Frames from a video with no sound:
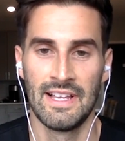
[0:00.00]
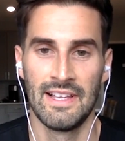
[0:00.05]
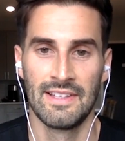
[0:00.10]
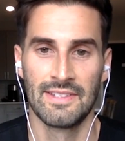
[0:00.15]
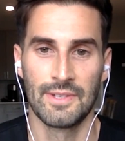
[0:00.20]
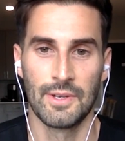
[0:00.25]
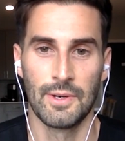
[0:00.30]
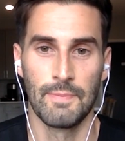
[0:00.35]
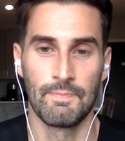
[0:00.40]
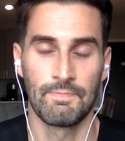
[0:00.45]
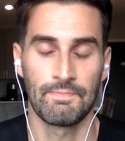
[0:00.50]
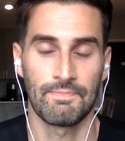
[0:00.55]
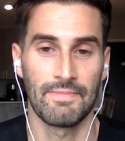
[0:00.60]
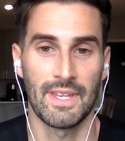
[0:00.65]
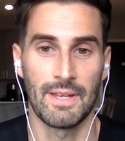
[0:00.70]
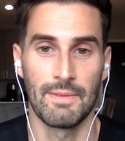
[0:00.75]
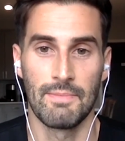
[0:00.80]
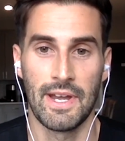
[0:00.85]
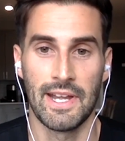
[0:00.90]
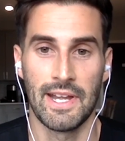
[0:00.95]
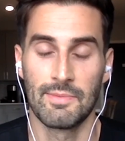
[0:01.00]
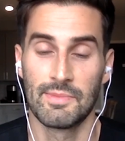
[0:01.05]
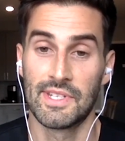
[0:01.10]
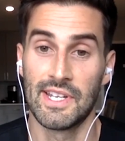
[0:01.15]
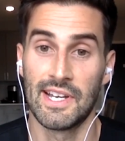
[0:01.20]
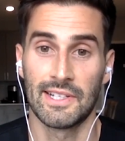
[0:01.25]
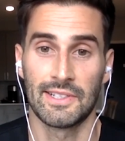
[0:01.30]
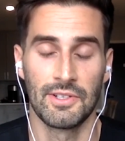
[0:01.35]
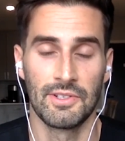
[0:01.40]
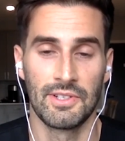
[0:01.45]
So, my name is
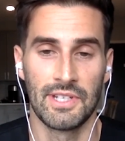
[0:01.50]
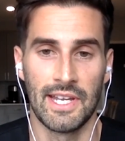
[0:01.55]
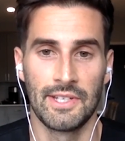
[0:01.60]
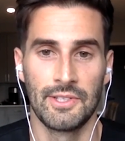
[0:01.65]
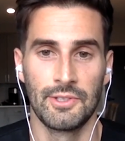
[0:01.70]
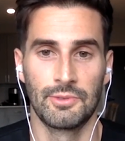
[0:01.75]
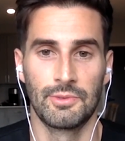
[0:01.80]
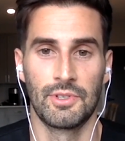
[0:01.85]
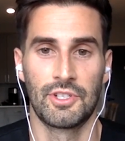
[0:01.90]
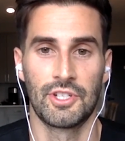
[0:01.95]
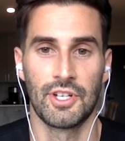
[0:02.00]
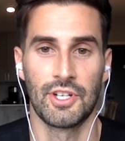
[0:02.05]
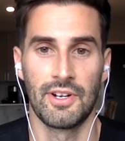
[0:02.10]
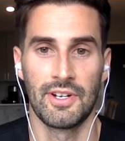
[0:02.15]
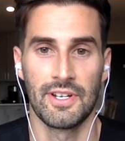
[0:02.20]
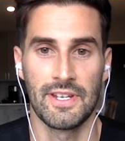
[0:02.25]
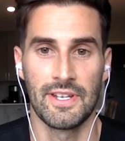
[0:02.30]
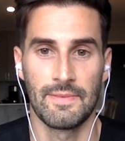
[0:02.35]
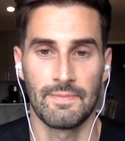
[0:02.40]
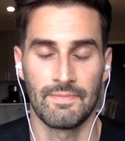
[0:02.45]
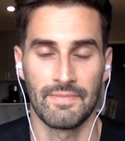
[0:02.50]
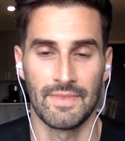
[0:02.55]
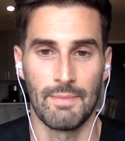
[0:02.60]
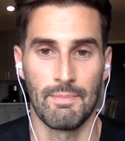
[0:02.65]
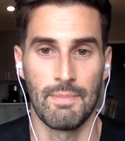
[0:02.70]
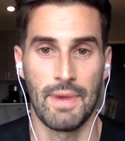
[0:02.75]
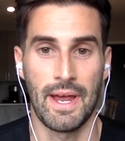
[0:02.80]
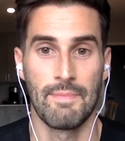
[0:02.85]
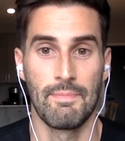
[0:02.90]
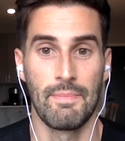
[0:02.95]
Dr. Daniel Ricciardi.
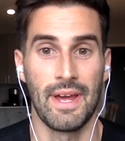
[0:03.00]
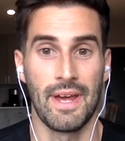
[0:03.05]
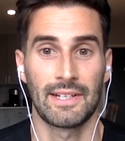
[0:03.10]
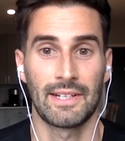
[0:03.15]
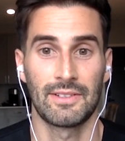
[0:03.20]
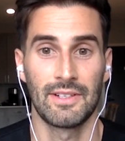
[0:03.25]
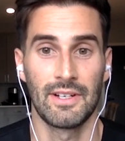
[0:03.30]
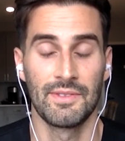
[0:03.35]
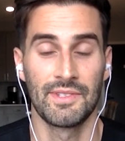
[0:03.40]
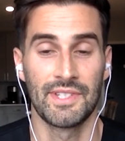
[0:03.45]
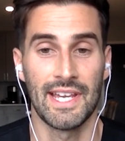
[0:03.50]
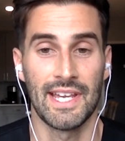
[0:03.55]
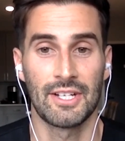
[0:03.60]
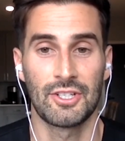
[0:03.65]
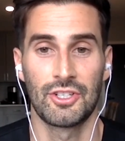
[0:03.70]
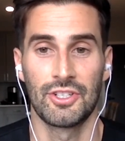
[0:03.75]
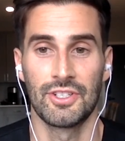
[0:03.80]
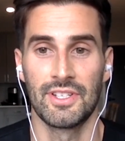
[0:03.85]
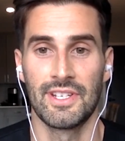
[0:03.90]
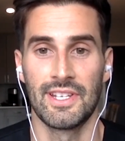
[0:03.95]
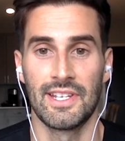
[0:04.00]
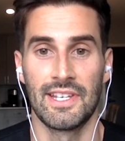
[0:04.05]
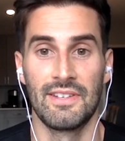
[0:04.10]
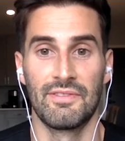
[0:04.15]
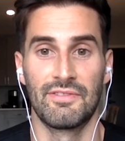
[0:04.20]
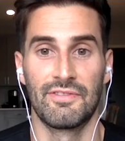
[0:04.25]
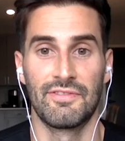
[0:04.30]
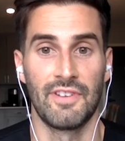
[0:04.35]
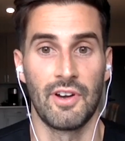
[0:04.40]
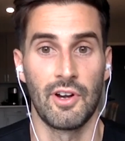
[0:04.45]
My background's actually in
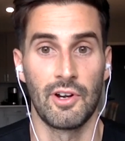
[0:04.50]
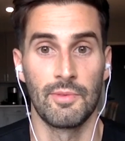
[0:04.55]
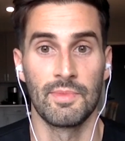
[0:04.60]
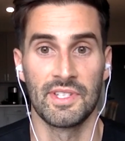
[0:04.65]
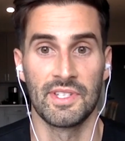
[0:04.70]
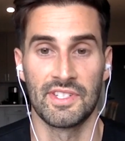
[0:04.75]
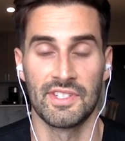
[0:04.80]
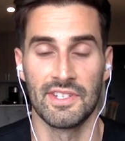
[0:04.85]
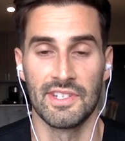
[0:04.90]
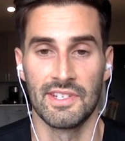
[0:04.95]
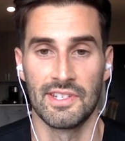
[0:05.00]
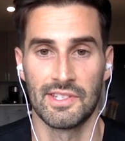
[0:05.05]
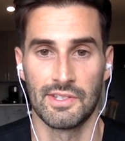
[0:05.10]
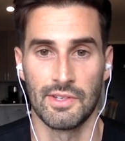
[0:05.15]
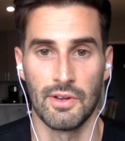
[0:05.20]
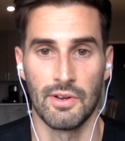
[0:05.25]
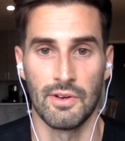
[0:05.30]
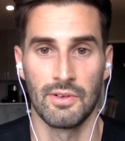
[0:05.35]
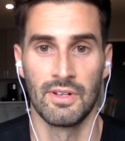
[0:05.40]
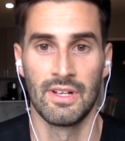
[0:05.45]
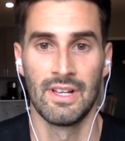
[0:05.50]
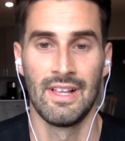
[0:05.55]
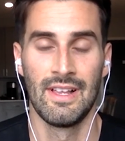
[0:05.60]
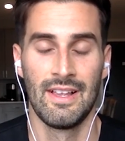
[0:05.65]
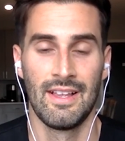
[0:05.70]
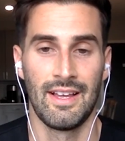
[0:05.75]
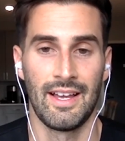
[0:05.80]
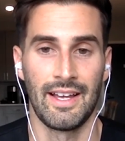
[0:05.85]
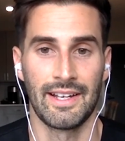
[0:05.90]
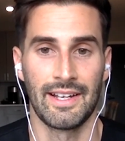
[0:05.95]
pharmacy. So,
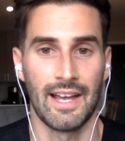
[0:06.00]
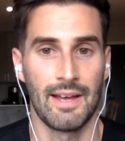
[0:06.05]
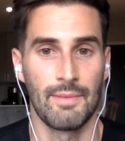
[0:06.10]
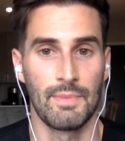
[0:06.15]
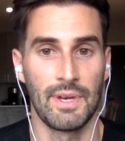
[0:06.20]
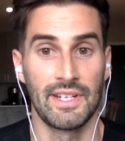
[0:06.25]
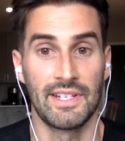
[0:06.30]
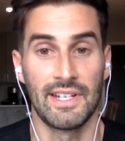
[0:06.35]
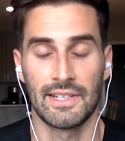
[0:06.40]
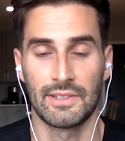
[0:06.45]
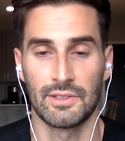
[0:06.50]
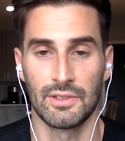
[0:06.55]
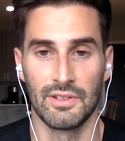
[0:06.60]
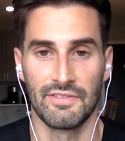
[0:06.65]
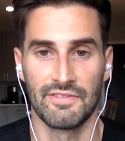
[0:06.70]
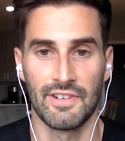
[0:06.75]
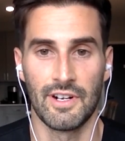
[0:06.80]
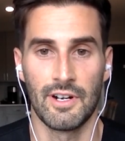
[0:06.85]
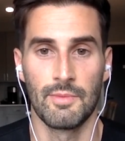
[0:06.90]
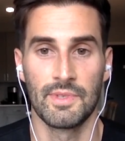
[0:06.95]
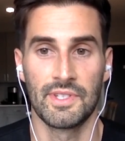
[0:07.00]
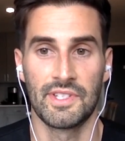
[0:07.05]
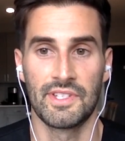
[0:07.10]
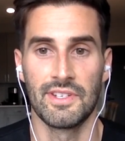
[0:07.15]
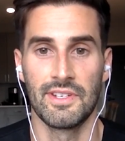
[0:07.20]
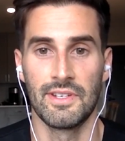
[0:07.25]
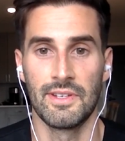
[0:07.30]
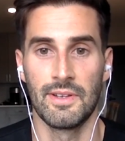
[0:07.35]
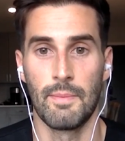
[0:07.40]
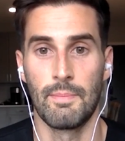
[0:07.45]
I got my doctorate of
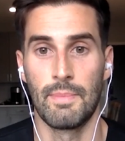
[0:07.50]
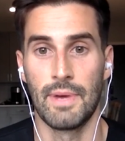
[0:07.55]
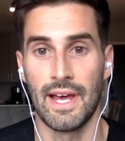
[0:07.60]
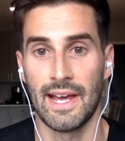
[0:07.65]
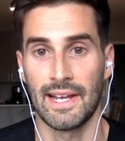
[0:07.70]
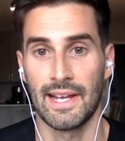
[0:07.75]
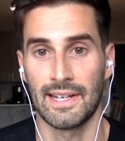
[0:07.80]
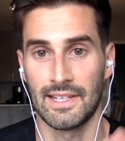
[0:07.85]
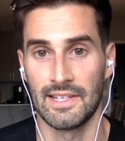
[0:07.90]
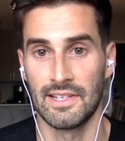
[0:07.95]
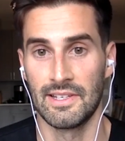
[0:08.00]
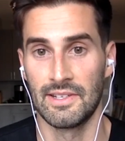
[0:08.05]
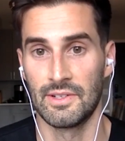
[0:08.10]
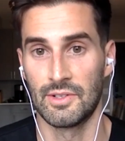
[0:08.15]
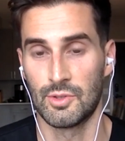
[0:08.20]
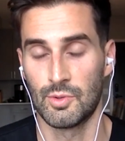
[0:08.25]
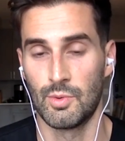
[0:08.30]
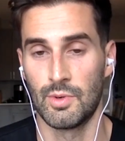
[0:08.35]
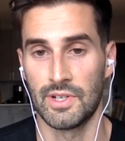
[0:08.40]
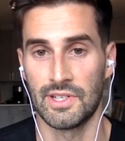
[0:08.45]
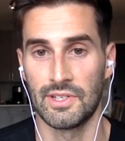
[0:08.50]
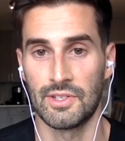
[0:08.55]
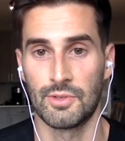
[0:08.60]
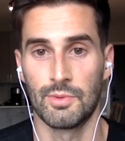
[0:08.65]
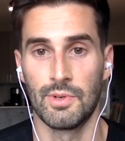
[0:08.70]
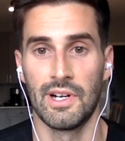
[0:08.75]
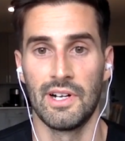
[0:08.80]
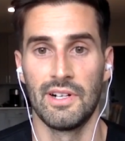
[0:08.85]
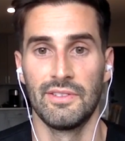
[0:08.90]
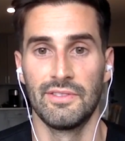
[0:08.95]
pharmacy back in
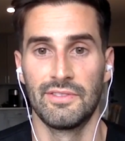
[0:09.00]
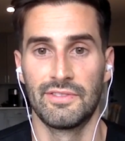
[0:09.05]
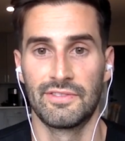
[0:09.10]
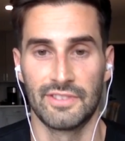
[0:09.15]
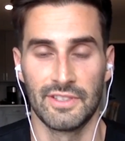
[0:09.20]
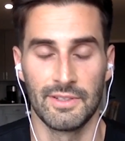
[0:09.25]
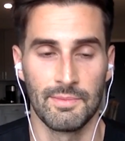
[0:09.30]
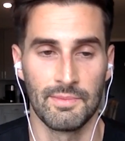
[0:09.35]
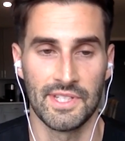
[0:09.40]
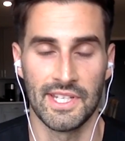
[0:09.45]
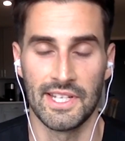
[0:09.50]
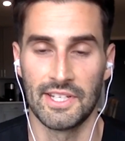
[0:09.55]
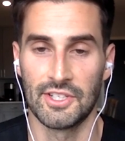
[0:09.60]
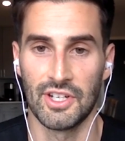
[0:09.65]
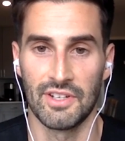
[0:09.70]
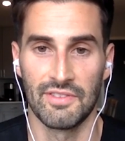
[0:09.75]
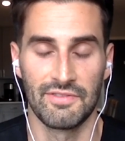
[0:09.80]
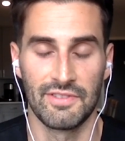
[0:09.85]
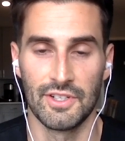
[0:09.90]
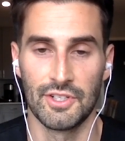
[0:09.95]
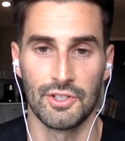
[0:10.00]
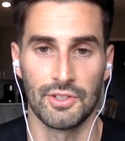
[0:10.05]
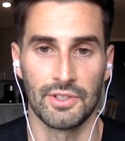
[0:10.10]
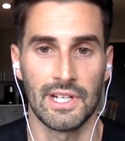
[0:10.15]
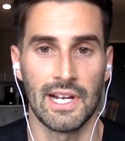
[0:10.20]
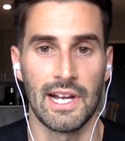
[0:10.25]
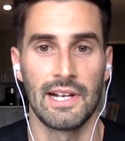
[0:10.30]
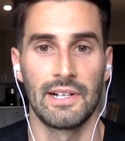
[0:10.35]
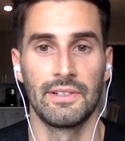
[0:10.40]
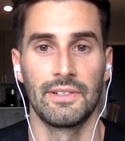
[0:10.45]
2012 from St. John Fisher
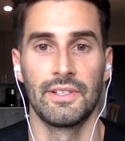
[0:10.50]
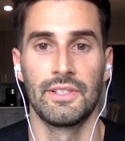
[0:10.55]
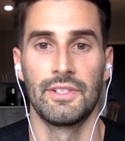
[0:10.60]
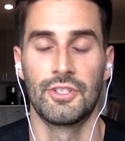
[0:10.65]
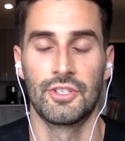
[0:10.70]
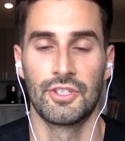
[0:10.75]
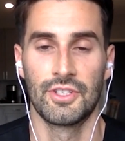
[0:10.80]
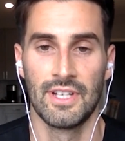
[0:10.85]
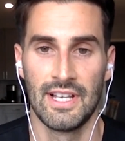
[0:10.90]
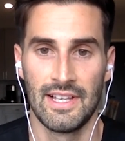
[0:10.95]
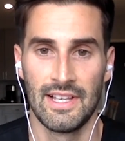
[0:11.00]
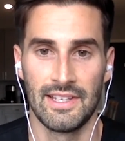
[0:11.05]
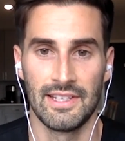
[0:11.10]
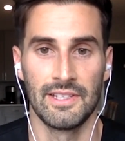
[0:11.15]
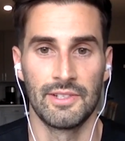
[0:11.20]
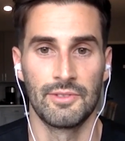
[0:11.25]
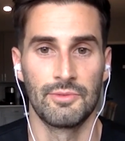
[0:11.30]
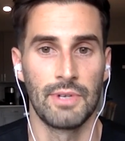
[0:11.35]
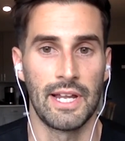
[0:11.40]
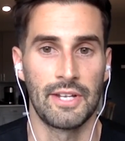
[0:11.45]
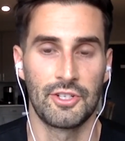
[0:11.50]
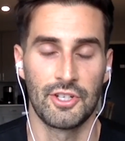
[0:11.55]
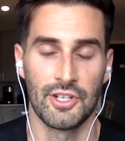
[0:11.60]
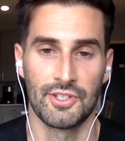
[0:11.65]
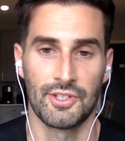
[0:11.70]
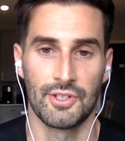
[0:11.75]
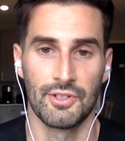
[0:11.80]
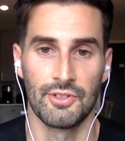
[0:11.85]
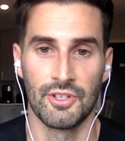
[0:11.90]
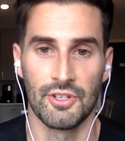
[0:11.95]
College in
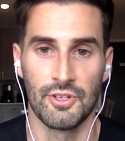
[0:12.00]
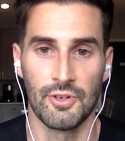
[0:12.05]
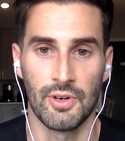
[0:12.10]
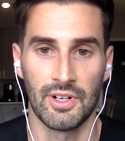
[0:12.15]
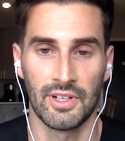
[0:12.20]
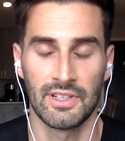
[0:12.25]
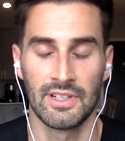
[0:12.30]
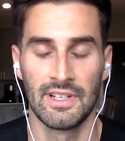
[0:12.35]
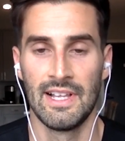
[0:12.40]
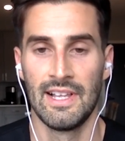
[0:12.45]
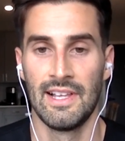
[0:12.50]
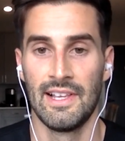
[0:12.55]
Rochester, New York.